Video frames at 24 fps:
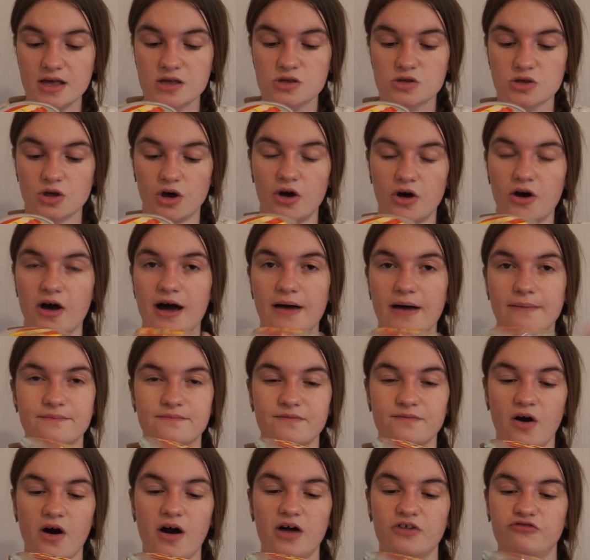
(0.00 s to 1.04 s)
so I
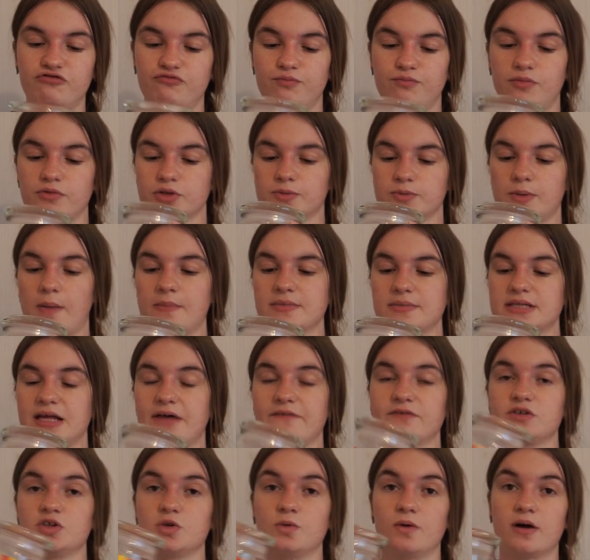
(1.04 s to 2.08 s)
thought I'd spawn
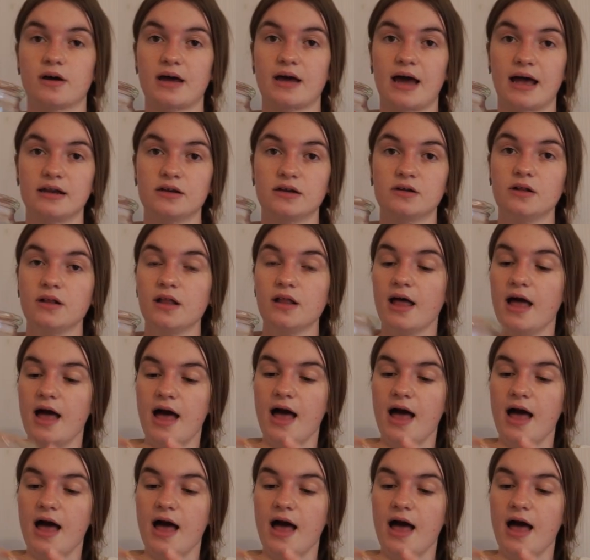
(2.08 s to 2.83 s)
myself to a candle.